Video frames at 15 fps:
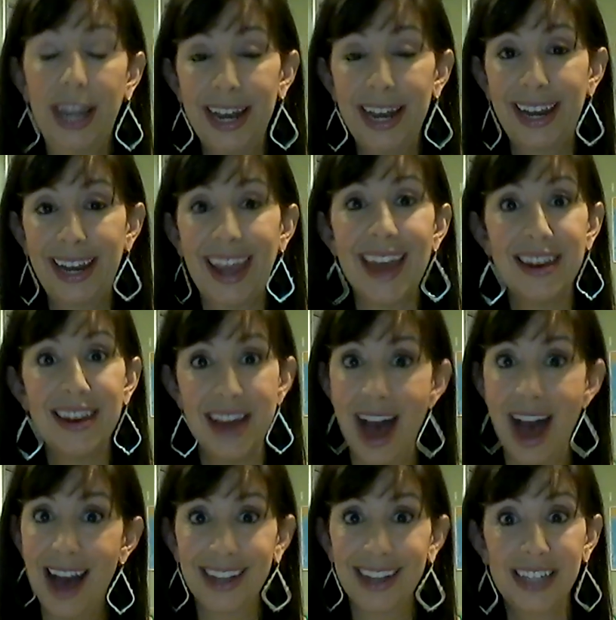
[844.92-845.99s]
going to get
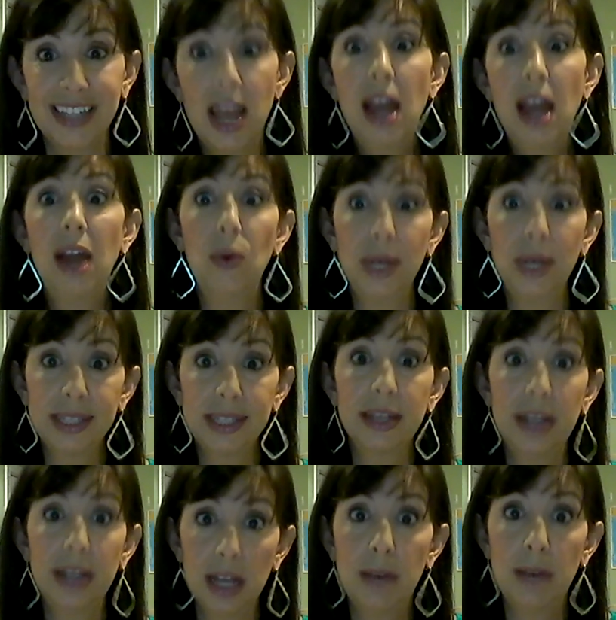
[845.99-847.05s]
knocked? And what's
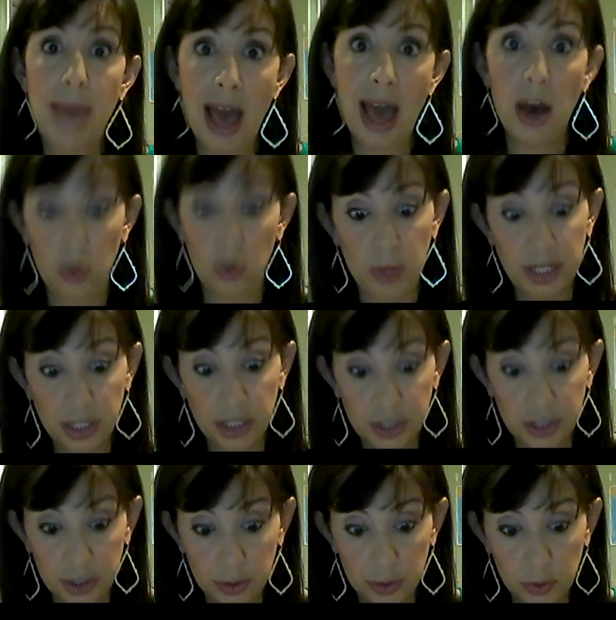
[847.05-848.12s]
going to come out when you
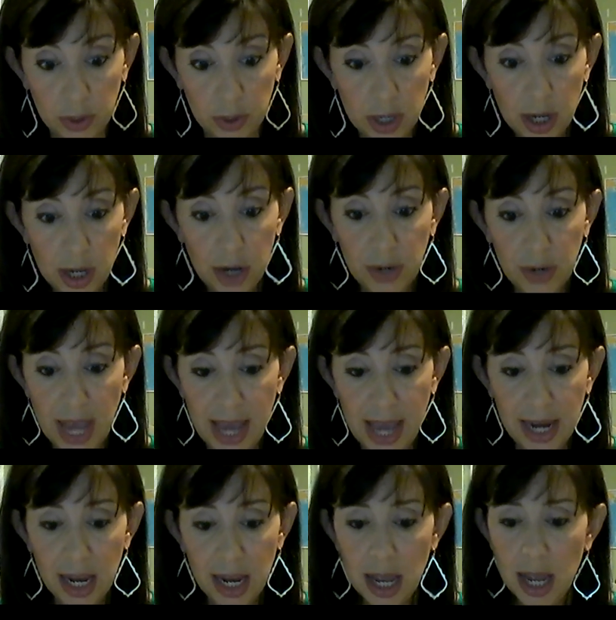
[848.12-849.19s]
do, okay?